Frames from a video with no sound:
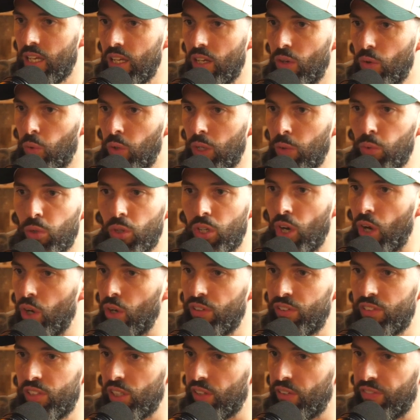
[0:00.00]
we will go
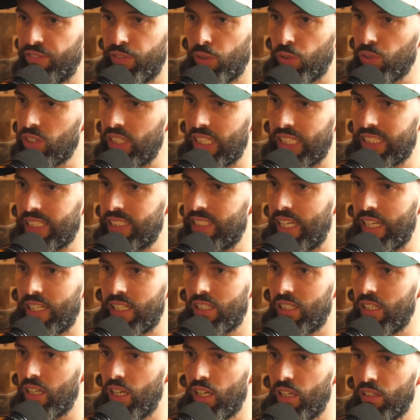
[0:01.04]
to the full extent
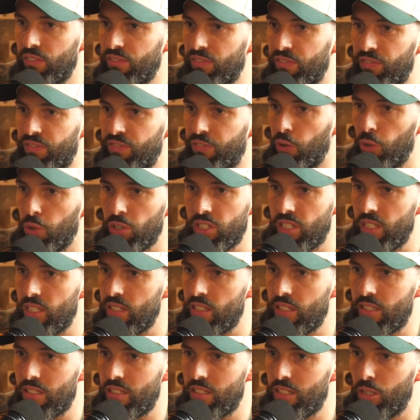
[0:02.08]
of
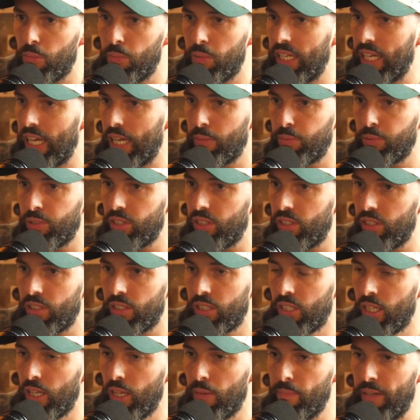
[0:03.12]
forces to be able to
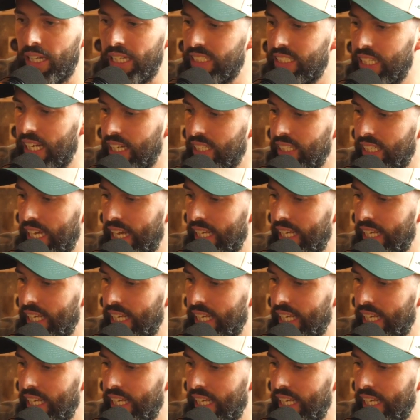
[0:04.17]
maintain that.